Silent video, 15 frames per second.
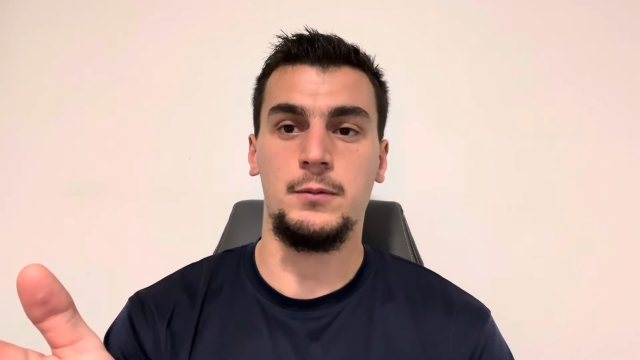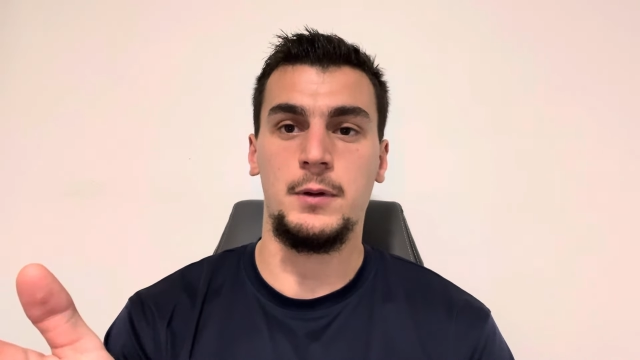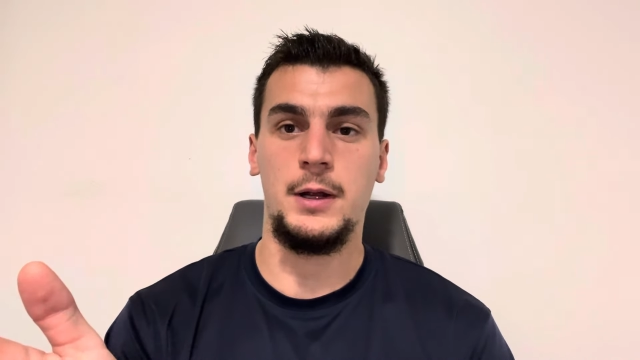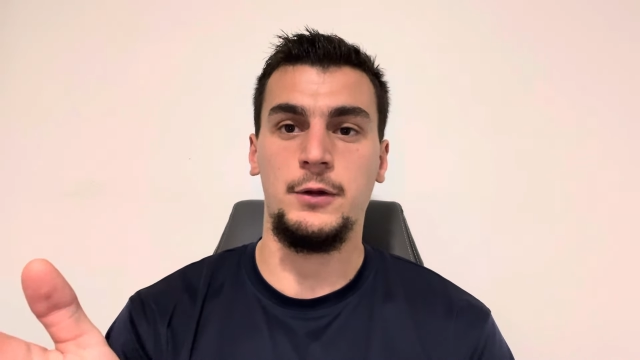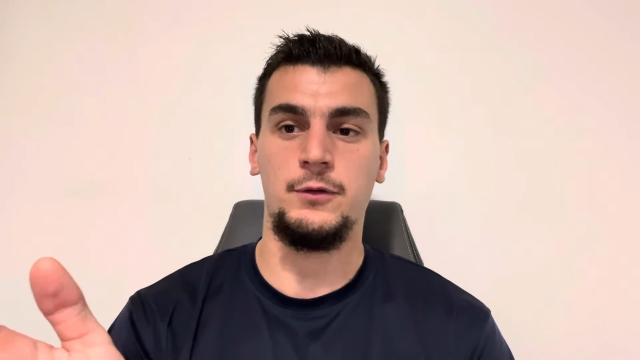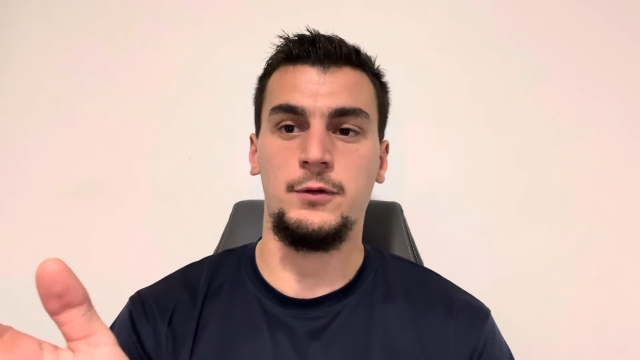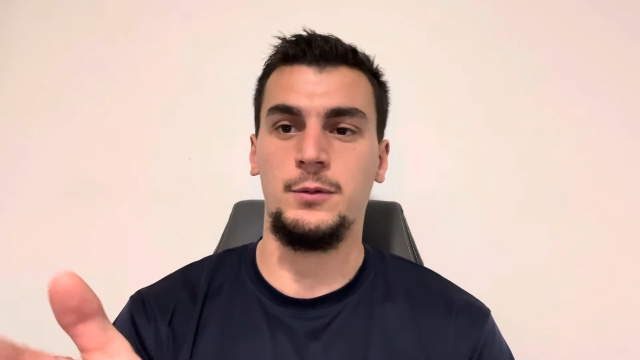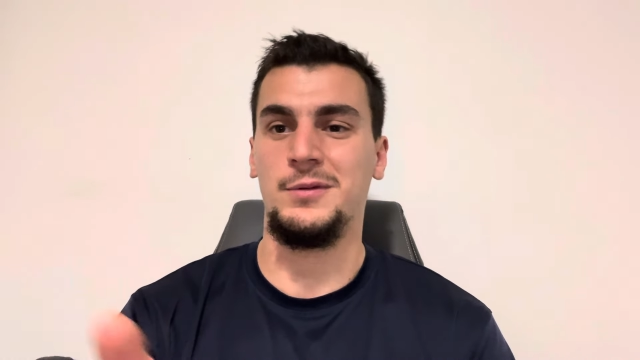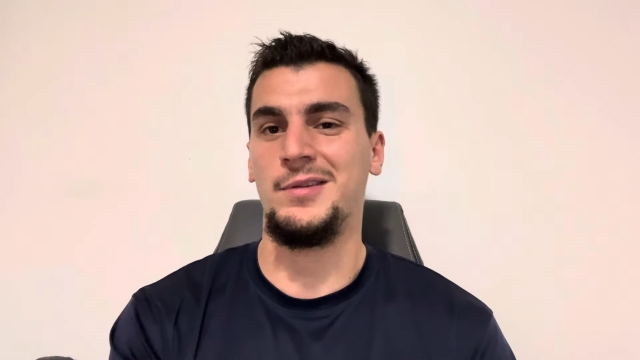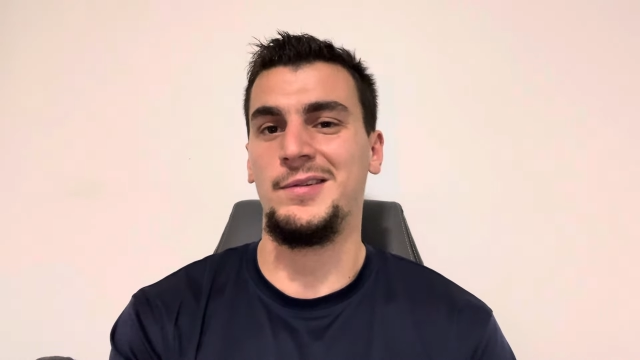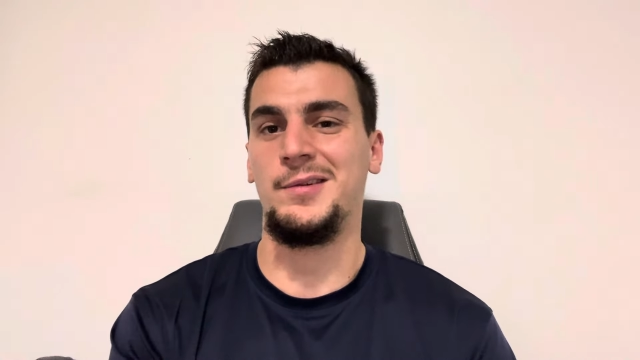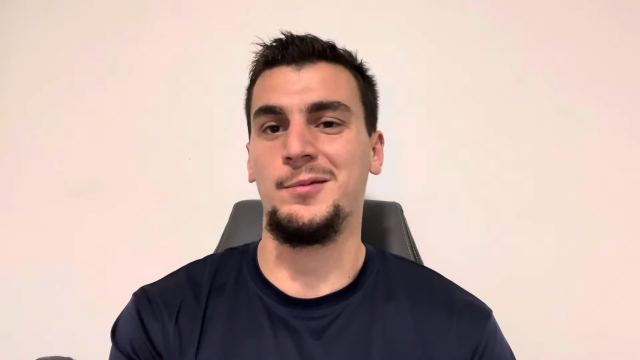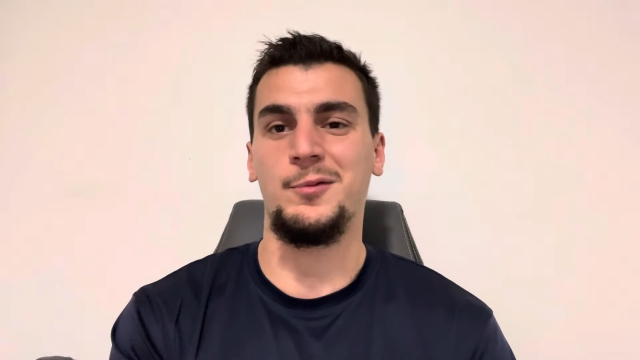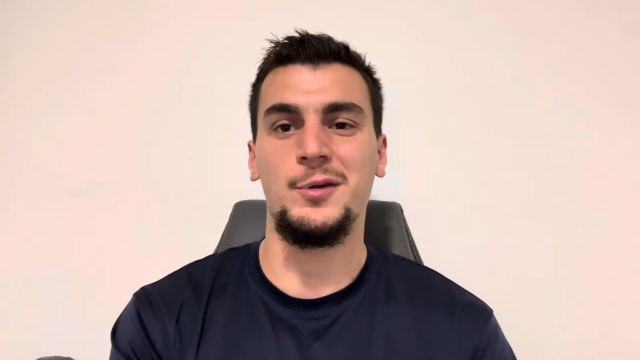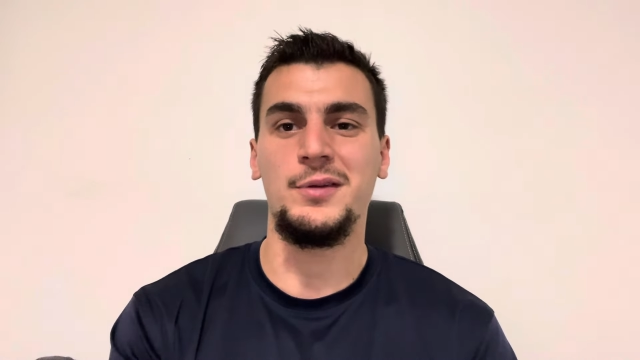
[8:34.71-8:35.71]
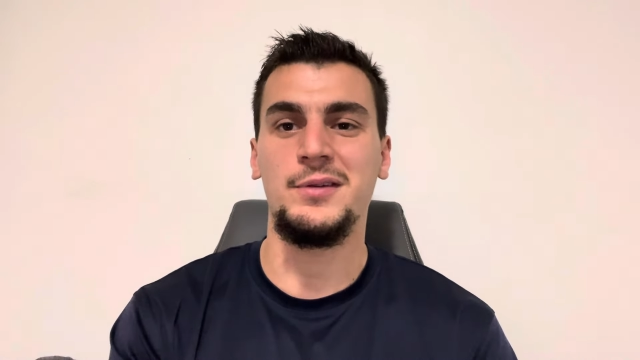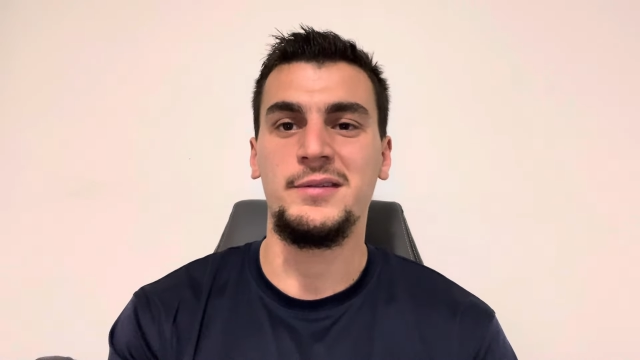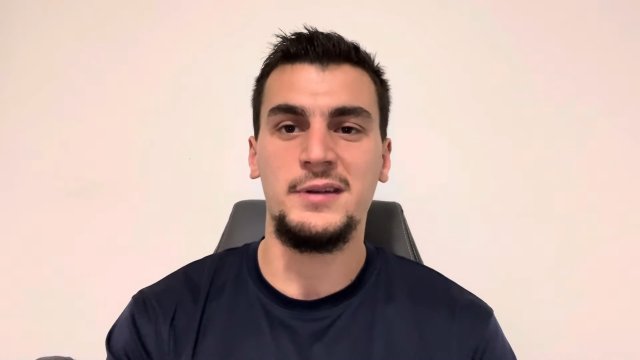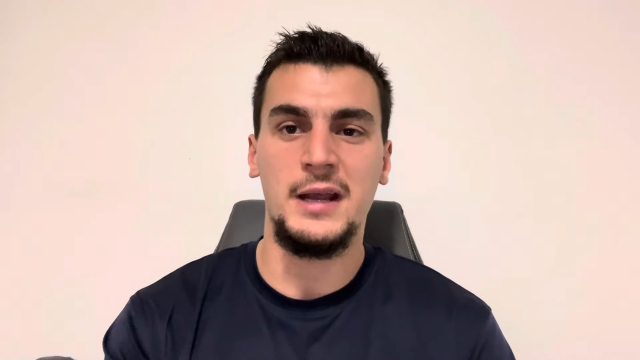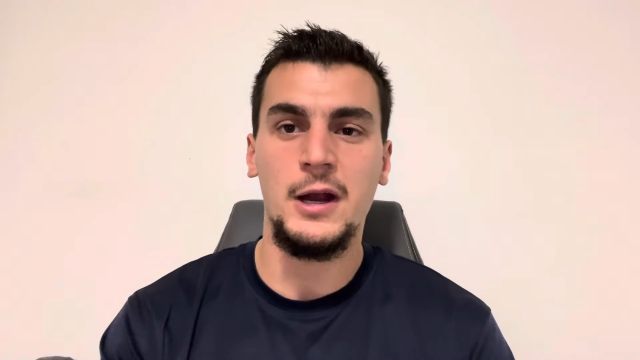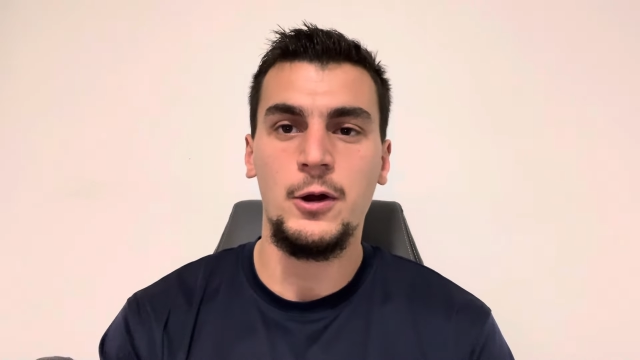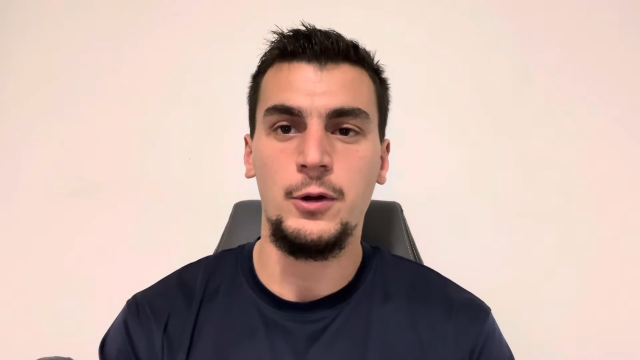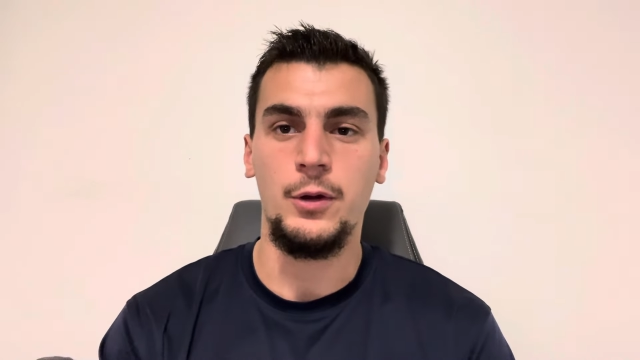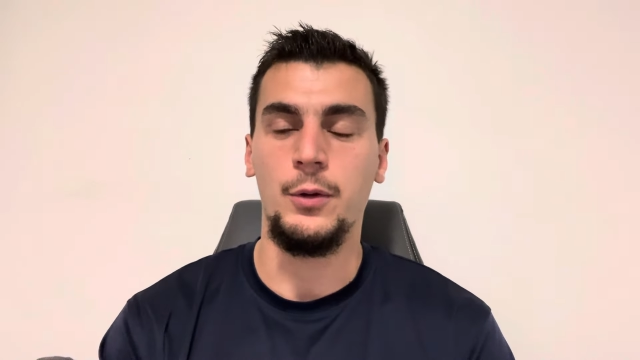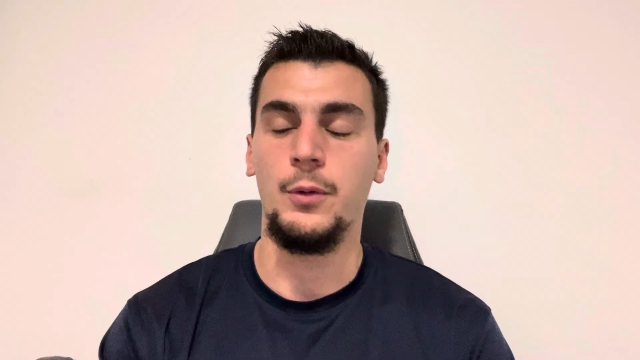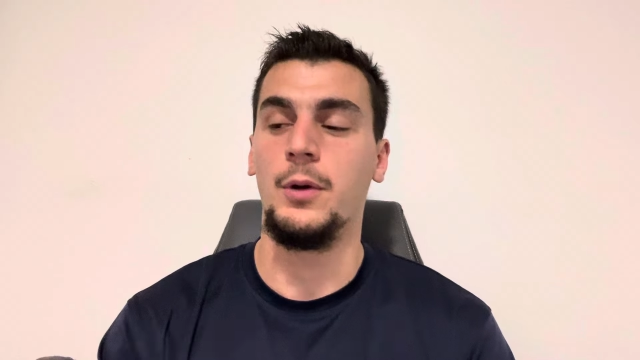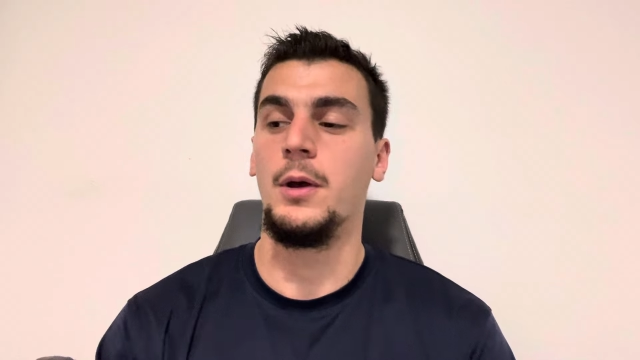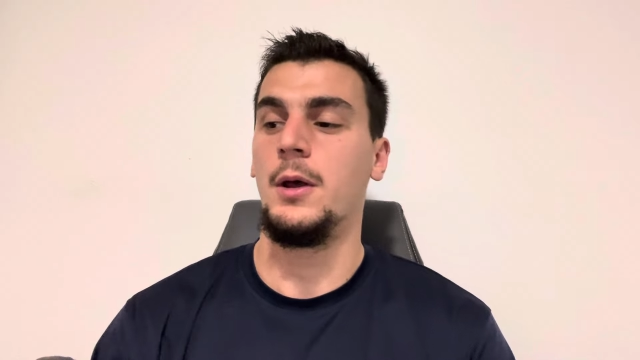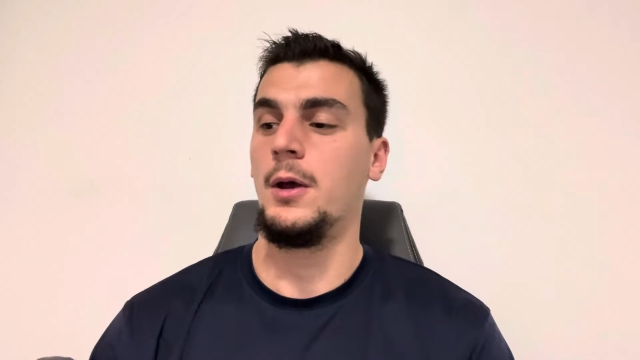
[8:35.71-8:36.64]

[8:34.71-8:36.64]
right so it doesn't really scare you